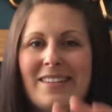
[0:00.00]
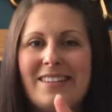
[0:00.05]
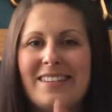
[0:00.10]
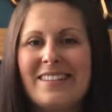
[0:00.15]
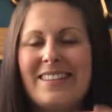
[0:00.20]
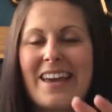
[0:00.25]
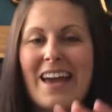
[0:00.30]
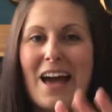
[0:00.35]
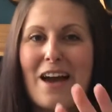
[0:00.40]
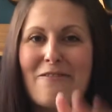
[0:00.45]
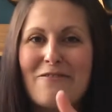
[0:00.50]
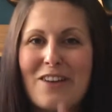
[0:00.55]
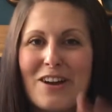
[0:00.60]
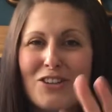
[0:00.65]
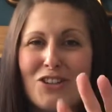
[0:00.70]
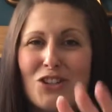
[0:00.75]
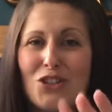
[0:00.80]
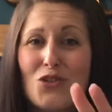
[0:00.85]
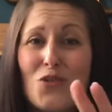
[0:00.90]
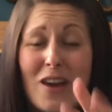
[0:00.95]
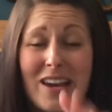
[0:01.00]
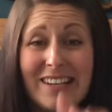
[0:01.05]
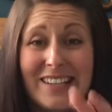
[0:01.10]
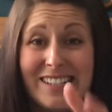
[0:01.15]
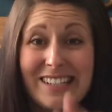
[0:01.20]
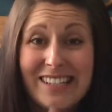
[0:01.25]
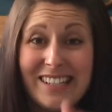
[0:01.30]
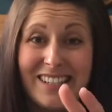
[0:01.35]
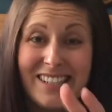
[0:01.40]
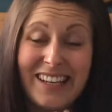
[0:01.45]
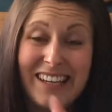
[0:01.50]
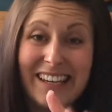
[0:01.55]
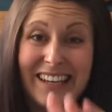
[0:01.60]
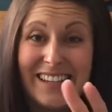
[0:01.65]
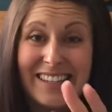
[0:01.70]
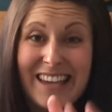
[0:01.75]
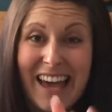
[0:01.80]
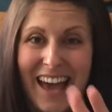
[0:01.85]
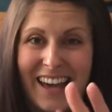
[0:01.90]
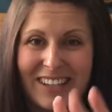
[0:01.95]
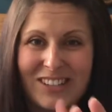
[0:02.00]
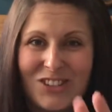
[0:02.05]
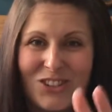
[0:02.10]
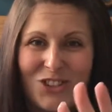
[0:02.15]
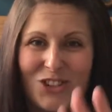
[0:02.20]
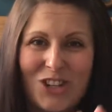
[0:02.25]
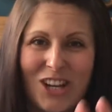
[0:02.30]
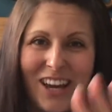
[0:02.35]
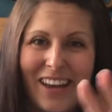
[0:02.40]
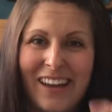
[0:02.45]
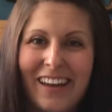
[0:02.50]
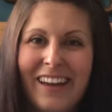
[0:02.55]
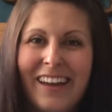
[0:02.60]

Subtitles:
because they have that strange sticky texture